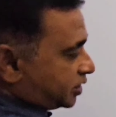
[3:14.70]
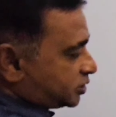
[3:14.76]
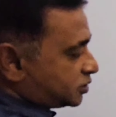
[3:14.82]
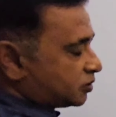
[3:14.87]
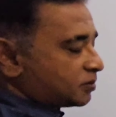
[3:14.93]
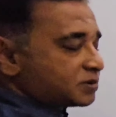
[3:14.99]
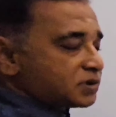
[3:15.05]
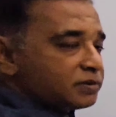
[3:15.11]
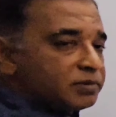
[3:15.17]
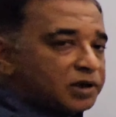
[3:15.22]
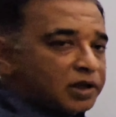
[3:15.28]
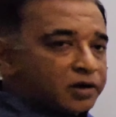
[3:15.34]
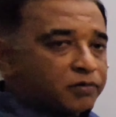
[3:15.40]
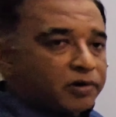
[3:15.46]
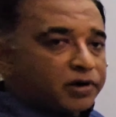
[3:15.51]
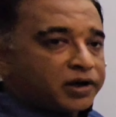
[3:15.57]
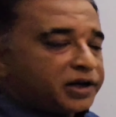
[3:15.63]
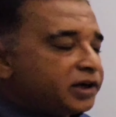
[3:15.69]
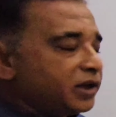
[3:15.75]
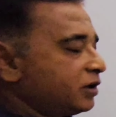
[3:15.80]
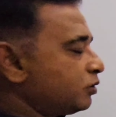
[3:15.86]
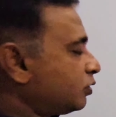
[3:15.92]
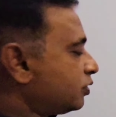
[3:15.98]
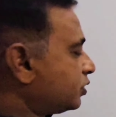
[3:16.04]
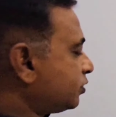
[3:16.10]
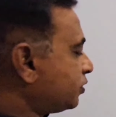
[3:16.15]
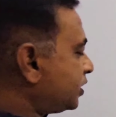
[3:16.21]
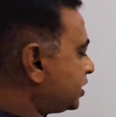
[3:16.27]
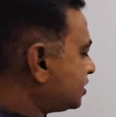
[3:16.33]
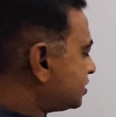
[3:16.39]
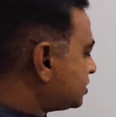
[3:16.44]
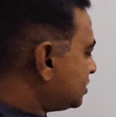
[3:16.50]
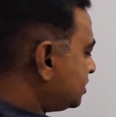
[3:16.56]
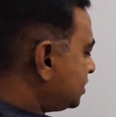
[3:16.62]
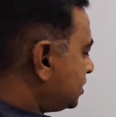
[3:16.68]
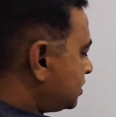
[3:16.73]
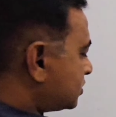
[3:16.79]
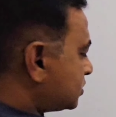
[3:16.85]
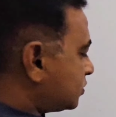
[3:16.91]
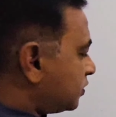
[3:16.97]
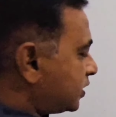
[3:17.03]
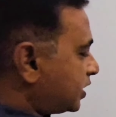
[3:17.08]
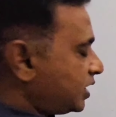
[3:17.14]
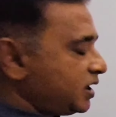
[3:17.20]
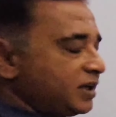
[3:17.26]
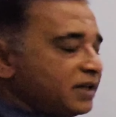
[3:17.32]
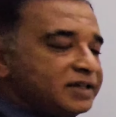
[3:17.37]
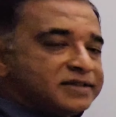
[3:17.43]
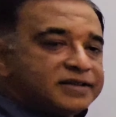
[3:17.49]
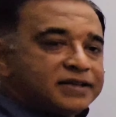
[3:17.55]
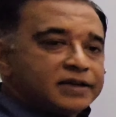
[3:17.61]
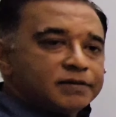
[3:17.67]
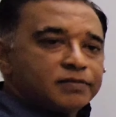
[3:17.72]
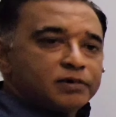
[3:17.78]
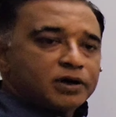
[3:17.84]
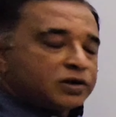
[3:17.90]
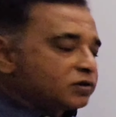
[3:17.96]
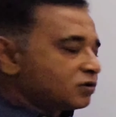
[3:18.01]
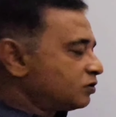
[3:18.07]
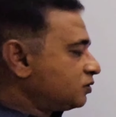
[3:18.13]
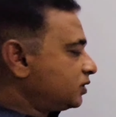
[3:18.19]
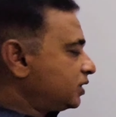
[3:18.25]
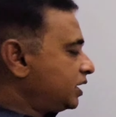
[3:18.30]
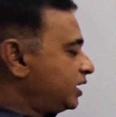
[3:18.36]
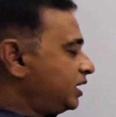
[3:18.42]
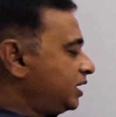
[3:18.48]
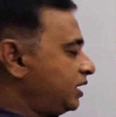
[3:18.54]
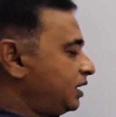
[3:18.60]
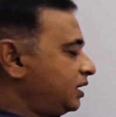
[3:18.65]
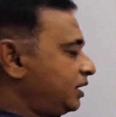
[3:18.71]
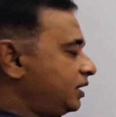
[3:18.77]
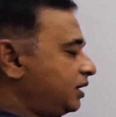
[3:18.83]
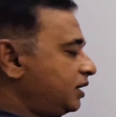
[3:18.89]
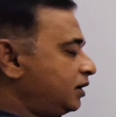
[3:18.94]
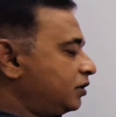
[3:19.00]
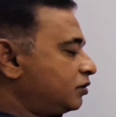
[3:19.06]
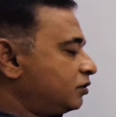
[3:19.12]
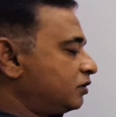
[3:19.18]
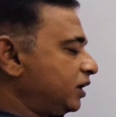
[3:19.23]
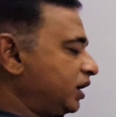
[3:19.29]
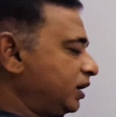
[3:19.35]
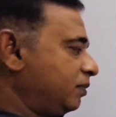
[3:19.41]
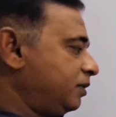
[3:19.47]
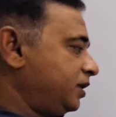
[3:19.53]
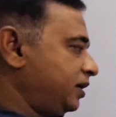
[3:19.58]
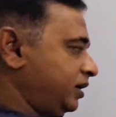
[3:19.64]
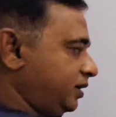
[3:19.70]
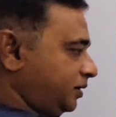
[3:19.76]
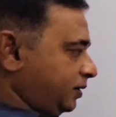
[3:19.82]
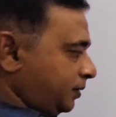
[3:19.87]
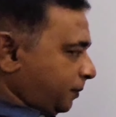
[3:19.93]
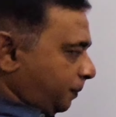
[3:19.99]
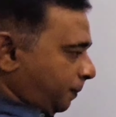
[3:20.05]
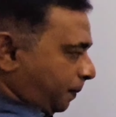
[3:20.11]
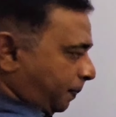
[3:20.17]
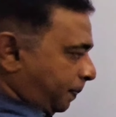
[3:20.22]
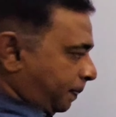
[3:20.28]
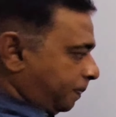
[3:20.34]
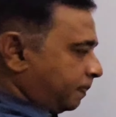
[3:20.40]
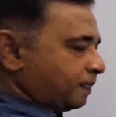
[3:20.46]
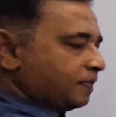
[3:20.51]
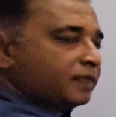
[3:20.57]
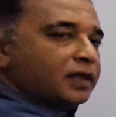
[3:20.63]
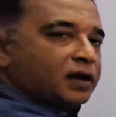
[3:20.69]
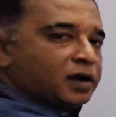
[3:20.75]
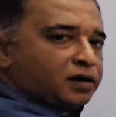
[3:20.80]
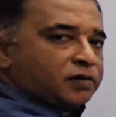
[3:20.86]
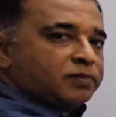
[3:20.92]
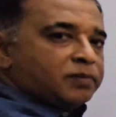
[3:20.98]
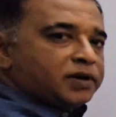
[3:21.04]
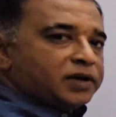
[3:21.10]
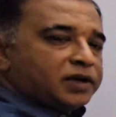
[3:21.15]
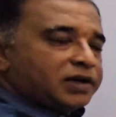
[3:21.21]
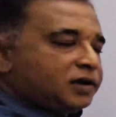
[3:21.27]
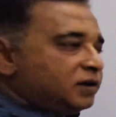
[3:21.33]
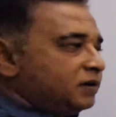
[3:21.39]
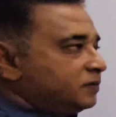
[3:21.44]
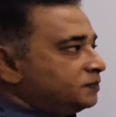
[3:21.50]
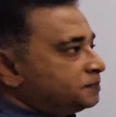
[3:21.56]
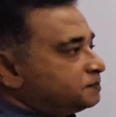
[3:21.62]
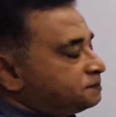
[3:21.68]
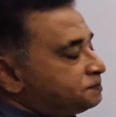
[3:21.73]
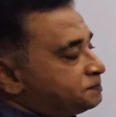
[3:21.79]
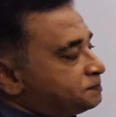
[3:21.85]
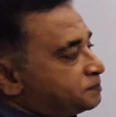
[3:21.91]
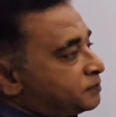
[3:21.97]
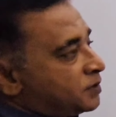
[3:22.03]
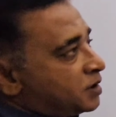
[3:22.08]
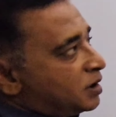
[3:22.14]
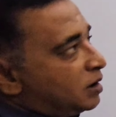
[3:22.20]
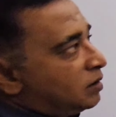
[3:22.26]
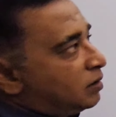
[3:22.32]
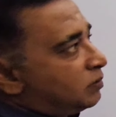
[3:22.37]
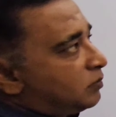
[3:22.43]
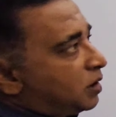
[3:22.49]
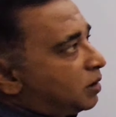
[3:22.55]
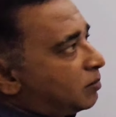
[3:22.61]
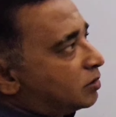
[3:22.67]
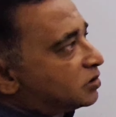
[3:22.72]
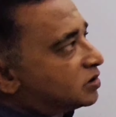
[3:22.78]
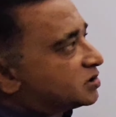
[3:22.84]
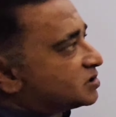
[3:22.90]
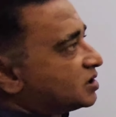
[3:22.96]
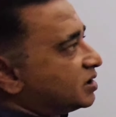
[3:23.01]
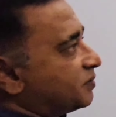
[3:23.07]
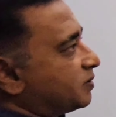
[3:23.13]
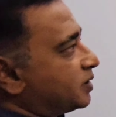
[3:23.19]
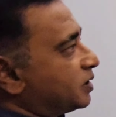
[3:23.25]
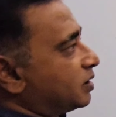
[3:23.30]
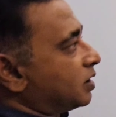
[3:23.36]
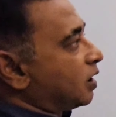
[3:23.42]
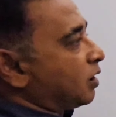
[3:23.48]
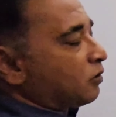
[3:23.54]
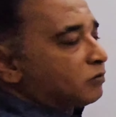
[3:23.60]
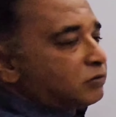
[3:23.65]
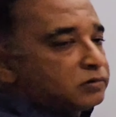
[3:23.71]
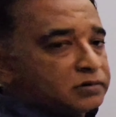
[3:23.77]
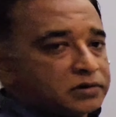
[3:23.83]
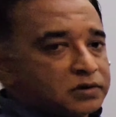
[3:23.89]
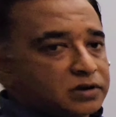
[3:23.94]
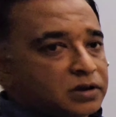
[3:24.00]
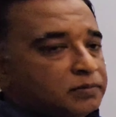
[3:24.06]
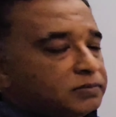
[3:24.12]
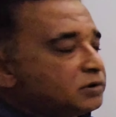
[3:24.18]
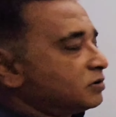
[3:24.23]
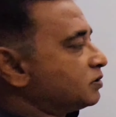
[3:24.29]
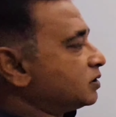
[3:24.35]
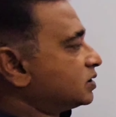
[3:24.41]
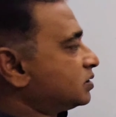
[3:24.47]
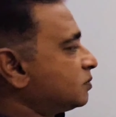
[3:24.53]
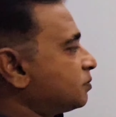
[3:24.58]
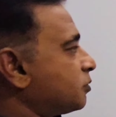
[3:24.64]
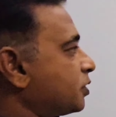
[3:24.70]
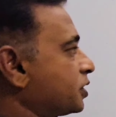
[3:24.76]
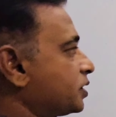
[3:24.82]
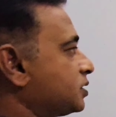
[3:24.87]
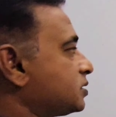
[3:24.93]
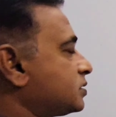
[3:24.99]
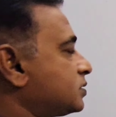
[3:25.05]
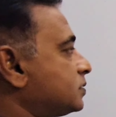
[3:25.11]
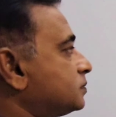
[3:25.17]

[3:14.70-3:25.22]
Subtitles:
Ratio of similar quantity, no unit. So E is equal to E into EB automatically. What about the Stefan now? Come toward the point.